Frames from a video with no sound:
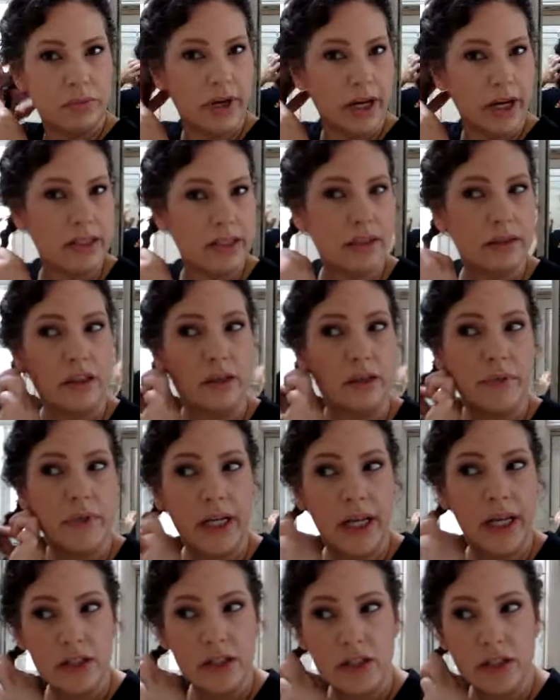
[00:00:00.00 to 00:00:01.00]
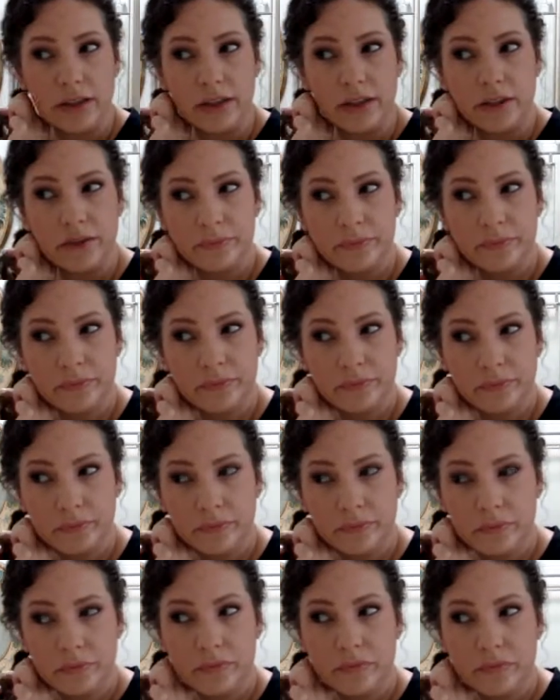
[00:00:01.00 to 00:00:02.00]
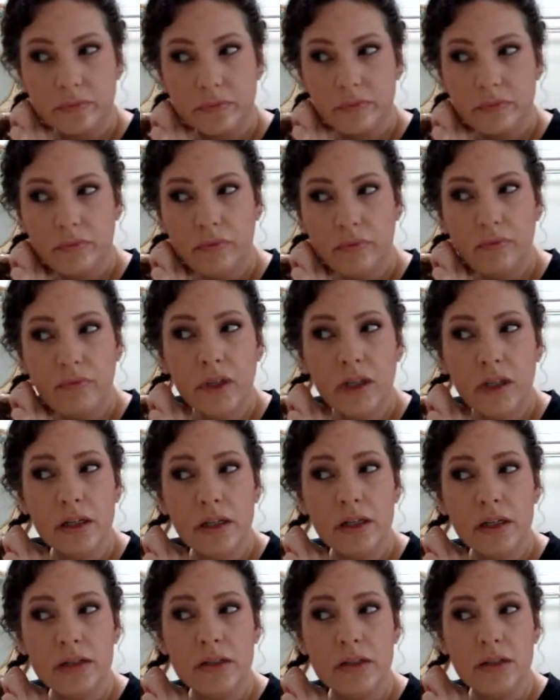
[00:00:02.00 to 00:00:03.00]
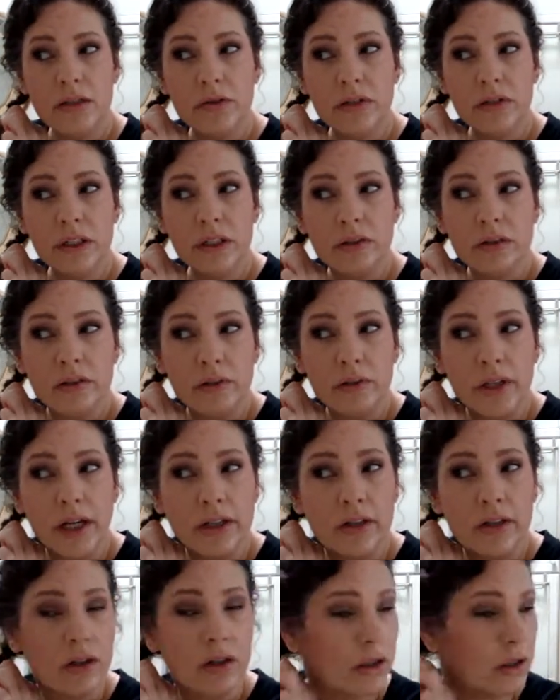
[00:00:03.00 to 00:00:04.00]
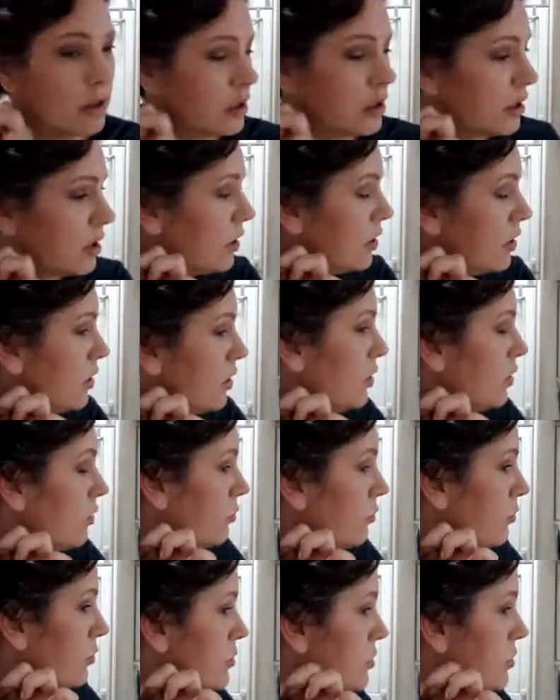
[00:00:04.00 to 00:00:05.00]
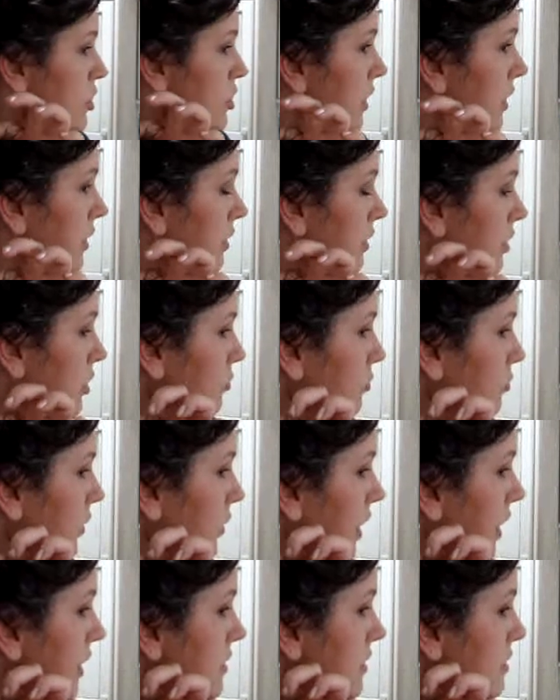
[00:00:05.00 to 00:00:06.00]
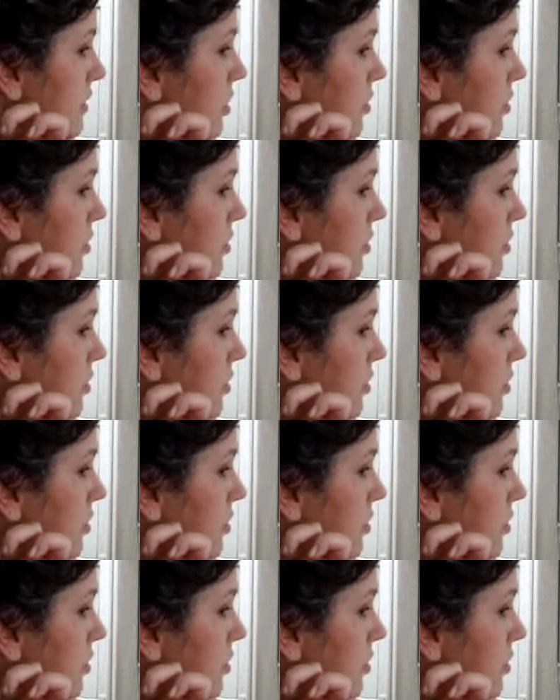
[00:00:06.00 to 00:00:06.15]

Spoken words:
braids a little bit edgier, is you can do what I call ruching your braid.